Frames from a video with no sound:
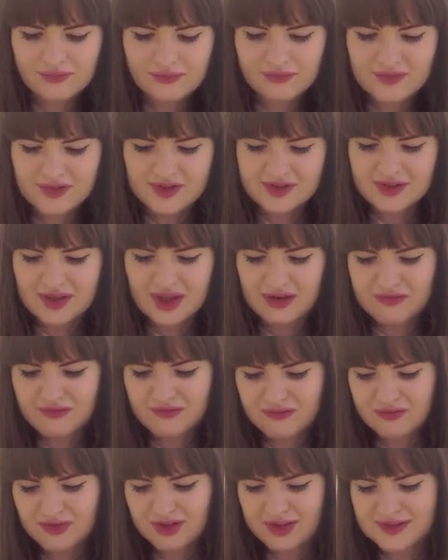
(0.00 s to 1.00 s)
just kind
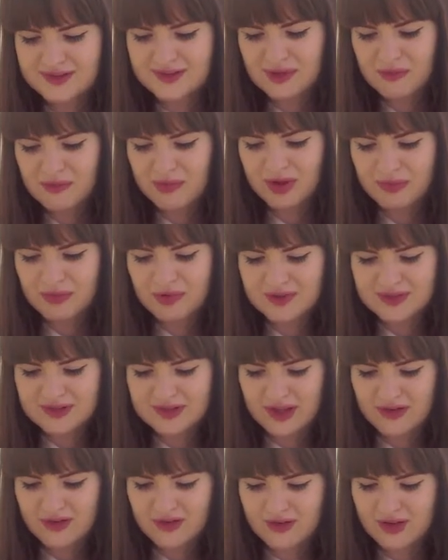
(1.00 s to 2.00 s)
of really simply put
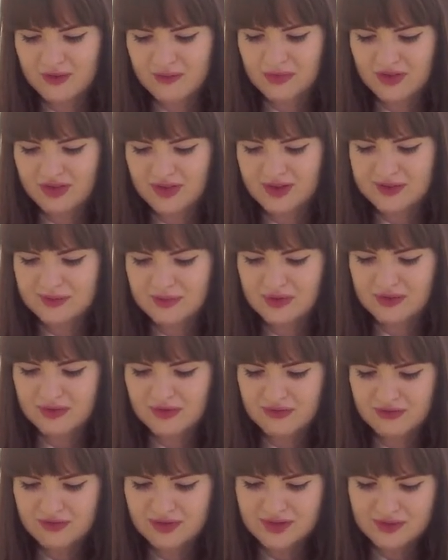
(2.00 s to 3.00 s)
together. Like with this one,
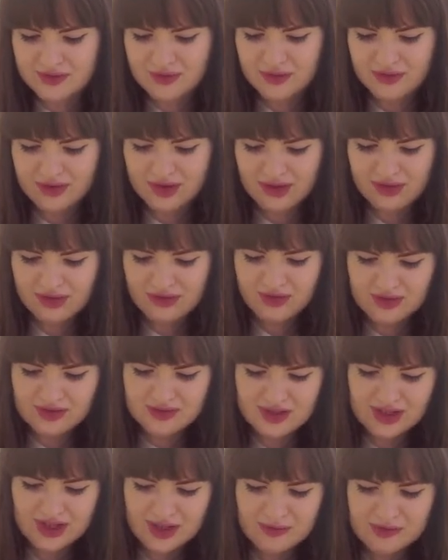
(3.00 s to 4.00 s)
it's got like 3
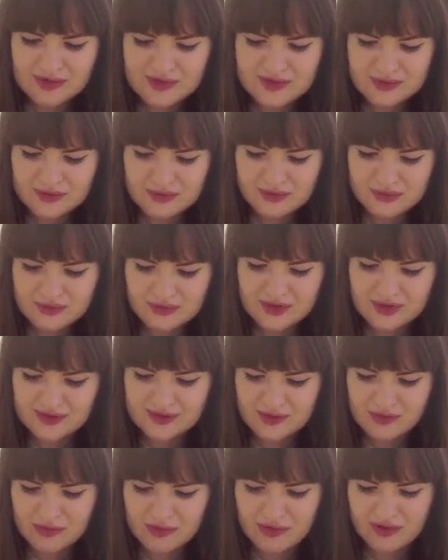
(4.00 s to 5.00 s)
shapes, so it's
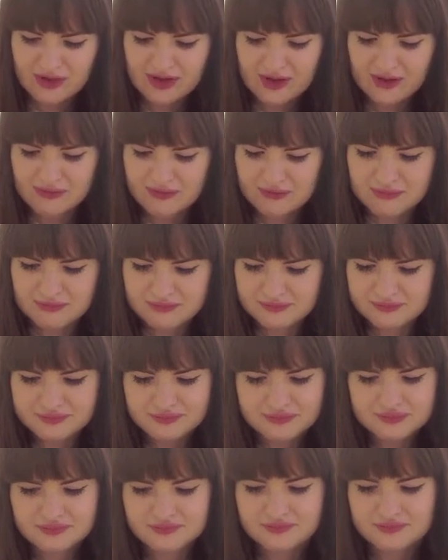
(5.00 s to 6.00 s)
completely
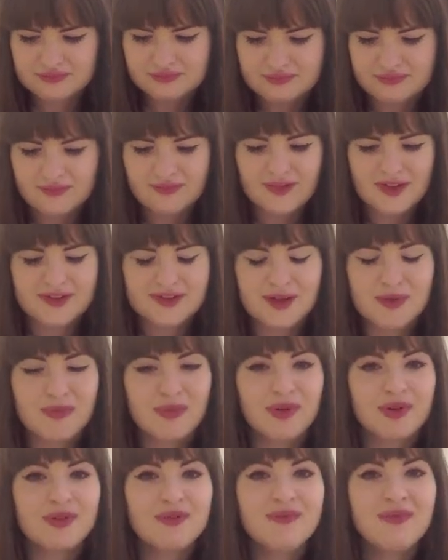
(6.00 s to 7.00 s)

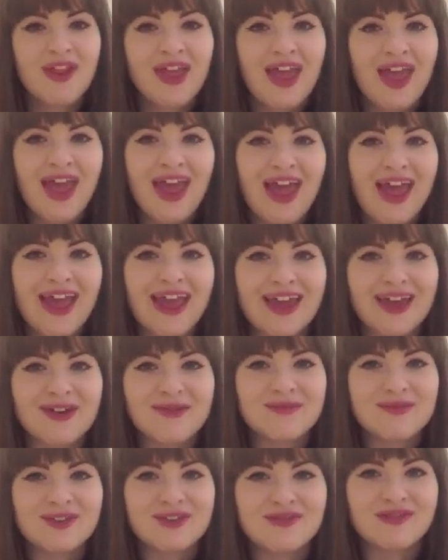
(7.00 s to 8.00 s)
simple.
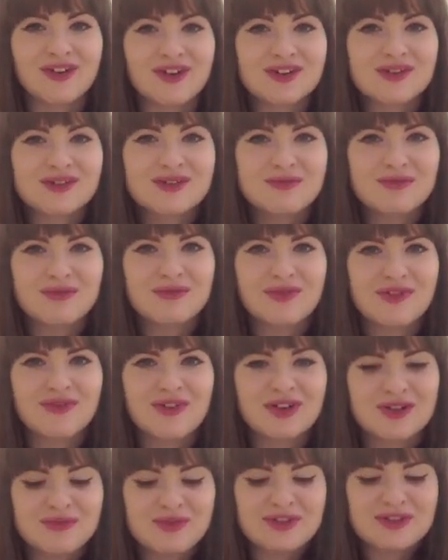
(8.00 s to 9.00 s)
The
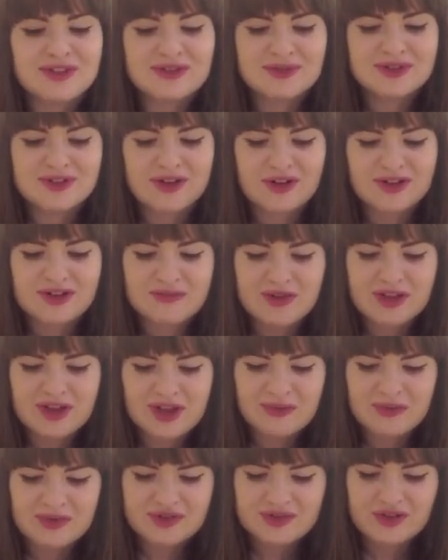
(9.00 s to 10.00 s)
first pieces we started
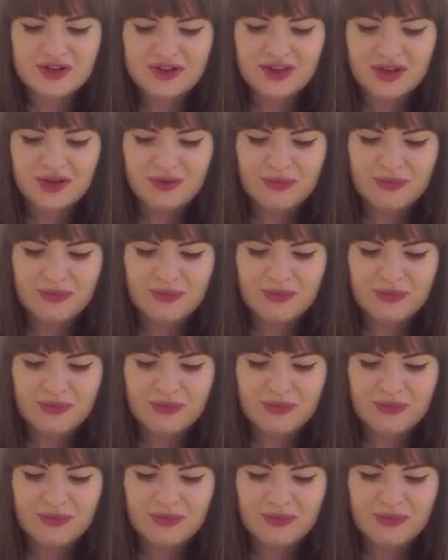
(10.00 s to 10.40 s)
making were sort of little